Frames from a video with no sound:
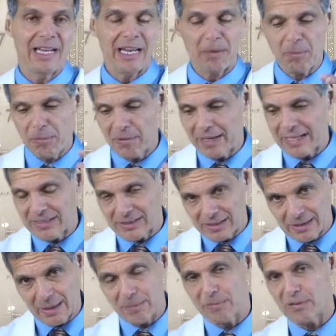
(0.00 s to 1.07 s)
It plays a
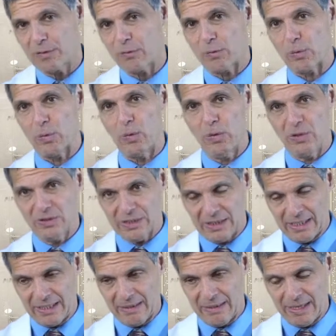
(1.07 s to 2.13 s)
number of roles
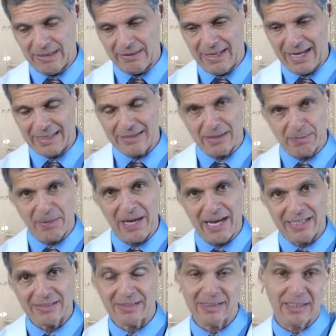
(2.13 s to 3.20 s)
in, in, in that
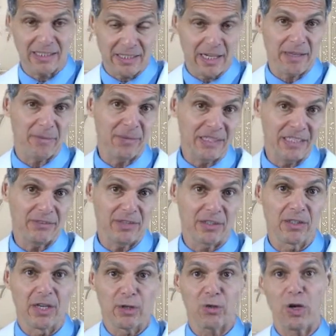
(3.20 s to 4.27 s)
capacity that I believe
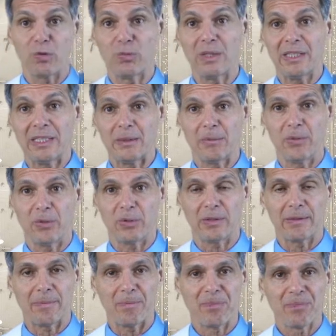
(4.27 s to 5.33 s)
are, are really
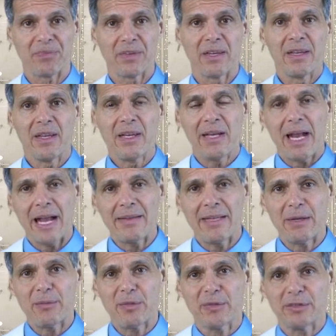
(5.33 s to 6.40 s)
important. And
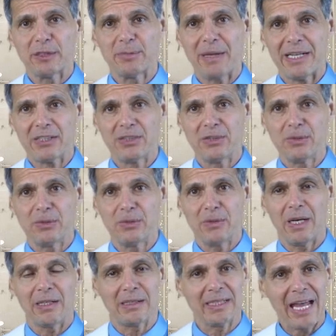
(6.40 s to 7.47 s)
then with respect
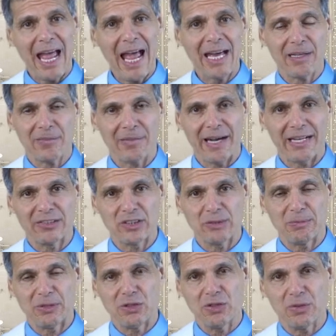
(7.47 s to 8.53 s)
to uh, cataracts,
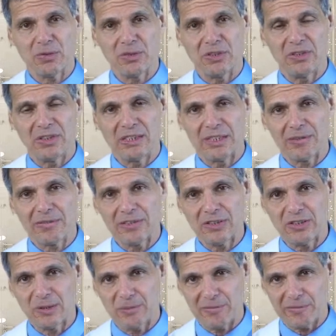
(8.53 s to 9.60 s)
it's been shown to
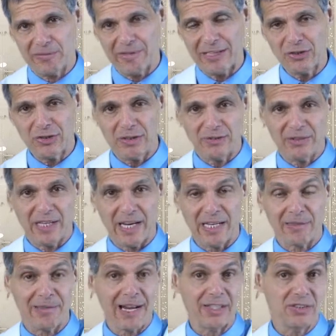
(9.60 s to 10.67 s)
decrease the progression of
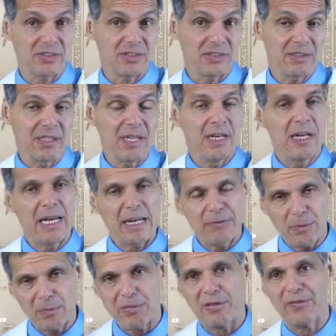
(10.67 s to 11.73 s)
cataracts and to
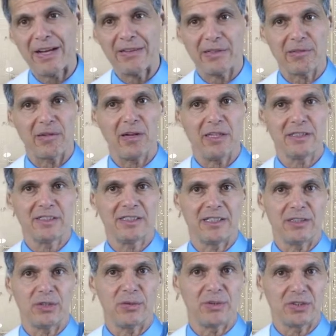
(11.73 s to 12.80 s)
even prevent their
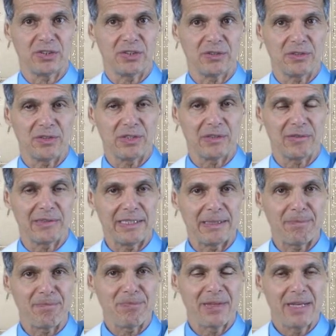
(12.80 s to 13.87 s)
onset to a certain degree.